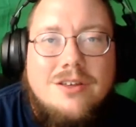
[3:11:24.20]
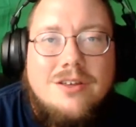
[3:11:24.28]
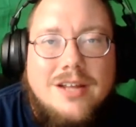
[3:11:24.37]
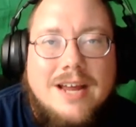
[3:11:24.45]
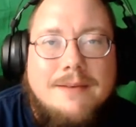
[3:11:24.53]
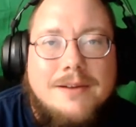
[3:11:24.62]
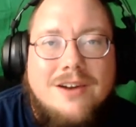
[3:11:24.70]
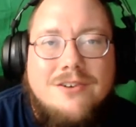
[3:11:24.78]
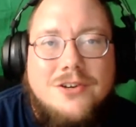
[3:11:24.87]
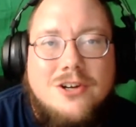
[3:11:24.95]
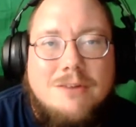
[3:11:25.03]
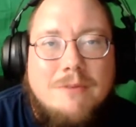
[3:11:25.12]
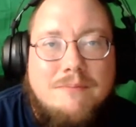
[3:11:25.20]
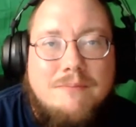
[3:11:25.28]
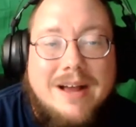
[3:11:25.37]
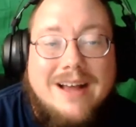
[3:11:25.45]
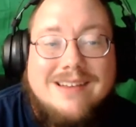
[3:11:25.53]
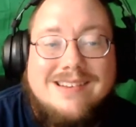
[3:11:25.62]
labeled under the term of
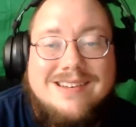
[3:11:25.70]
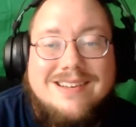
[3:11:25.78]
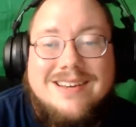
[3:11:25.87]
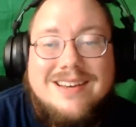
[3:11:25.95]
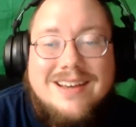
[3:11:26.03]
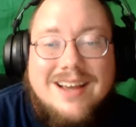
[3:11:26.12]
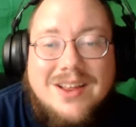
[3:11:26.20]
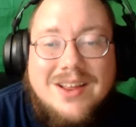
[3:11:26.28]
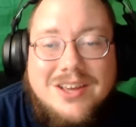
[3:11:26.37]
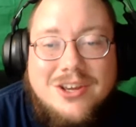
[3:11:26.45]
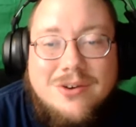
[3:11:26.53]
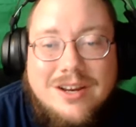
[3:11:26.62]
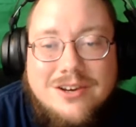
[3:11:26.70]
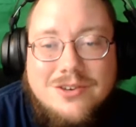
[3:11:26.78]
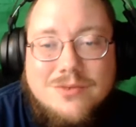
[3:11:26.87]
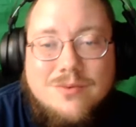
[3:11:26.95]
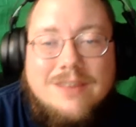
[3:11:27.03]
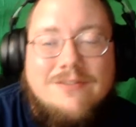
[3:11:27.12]
pest and that you need
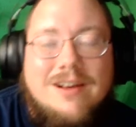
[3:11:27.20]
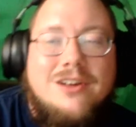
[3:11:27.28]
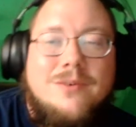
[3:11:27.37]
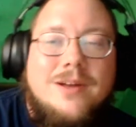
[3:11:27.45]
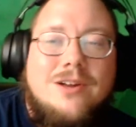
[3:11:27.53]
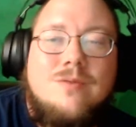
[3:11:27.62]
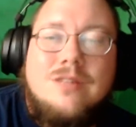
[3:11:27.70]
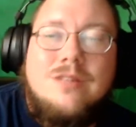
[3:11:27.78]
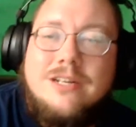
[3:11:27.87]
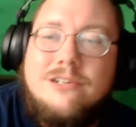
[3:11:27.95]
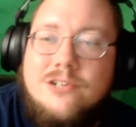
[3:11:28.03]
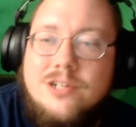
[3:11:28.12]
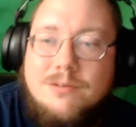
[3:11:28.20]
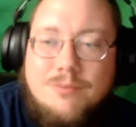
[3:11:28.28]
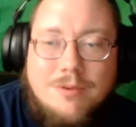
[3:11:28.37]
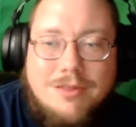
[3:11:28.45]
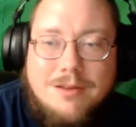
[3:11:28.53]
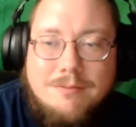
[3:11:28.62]
to reevaluate your relationship
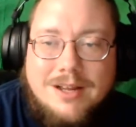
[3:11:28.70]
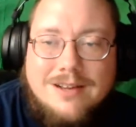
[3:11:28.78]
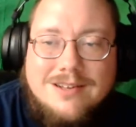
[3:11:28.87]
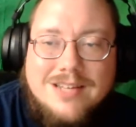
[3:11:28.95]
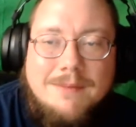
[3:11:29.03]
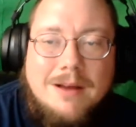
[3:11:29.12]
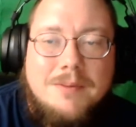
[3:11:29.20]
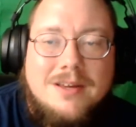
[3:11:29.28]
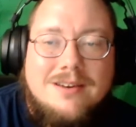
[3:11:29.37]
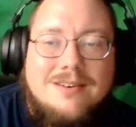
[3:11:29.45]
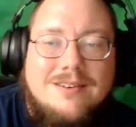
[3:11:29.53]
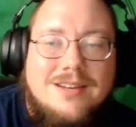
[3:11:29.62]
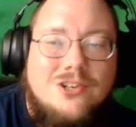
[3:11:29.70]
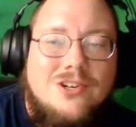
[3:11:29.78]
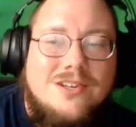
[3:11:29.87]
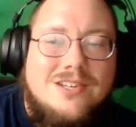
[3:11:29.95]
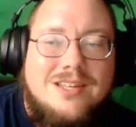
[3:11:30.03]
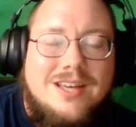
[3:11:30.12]
with them because they might be
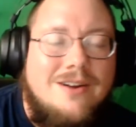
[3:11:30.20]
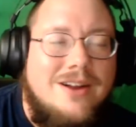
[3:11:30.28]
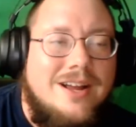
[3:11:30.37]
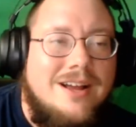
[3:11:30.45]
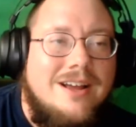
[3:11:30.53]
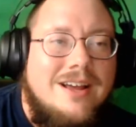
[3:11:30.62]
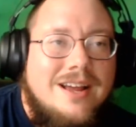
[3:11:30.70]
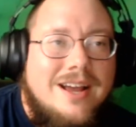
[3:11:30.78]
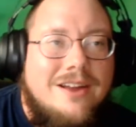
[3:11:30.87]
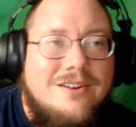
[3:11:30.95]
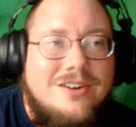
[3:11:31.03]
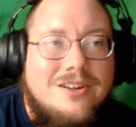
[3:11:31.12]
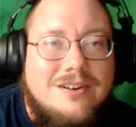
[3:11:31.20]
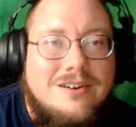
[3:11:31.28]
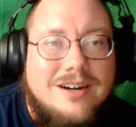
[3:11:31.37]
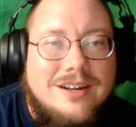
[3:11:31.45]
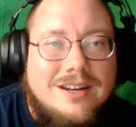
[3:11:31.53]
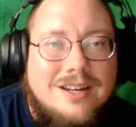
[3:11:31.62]
indigenous to the area and you're
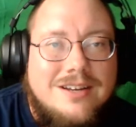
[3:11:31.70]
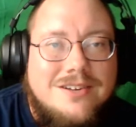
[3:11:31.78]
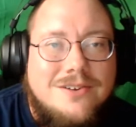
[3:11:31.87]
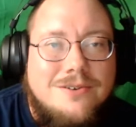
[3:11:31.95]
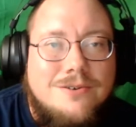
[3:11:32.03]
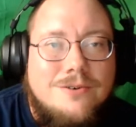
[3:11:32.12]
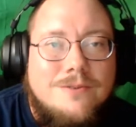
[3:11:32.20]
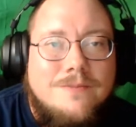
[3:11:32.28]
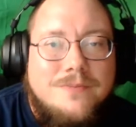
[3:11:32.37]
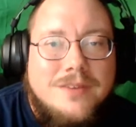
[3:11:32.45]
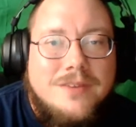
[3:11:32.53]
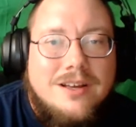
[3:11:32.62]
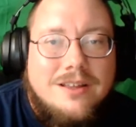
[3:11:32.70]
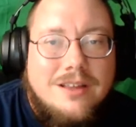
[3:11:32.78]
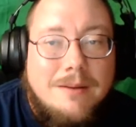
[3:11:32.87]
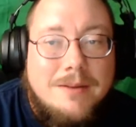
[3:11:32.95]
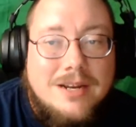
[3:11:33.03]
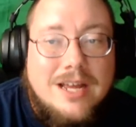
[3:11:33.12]
going to need to
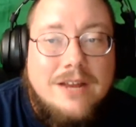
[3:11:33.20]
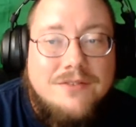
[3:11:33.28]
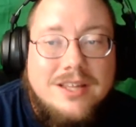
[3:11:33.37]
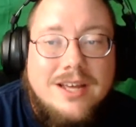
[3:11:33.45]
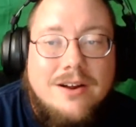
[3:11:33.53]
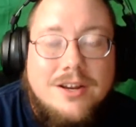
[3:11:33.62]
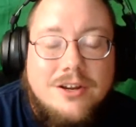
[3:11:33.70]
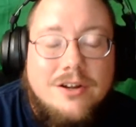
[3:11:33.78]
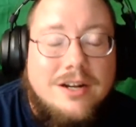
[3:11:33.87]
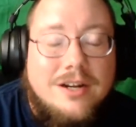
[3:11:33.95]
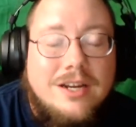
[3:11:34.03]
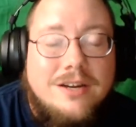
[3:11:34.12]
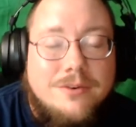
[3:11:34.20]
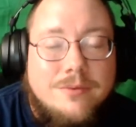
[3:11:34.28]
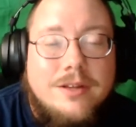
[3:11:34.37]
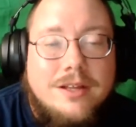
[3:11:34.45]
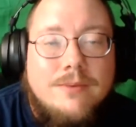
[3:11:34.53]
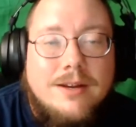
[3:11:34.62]
they might be native to the area and you're going to need to
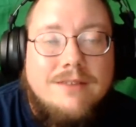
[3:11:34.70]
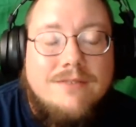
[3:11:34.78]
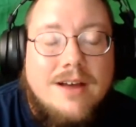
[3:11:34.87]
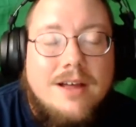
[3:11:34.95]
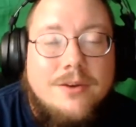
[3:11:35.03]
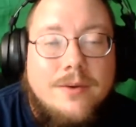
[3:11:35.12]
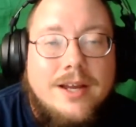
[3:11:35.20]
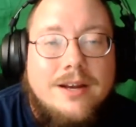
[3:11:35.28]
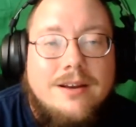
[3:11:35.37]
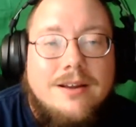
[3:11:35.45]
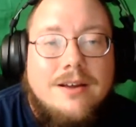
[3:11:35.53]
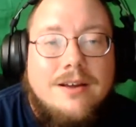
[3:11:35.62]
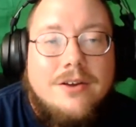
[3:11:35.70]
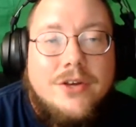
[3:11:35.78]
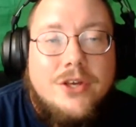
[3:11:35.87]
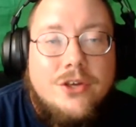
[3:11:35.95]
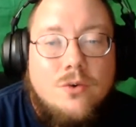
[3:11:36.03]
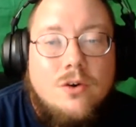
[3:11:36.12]
really reevaluate
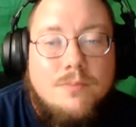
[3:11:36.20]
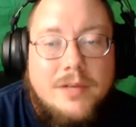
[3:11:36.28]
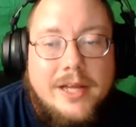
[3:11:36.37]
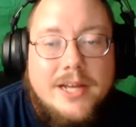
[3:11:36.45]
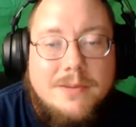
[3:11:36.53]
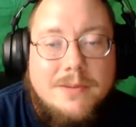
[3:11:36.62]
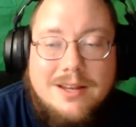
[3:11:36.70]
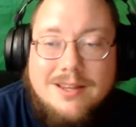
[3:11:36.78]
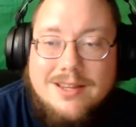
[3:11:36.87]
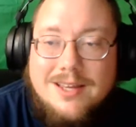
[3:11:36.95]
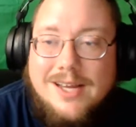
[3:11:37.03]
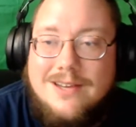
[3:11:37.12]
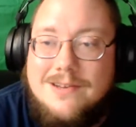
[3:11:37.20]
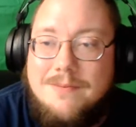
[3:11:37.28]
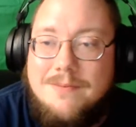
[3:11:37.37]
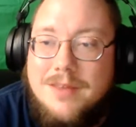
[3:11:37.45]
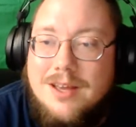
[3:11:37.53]
your placement and things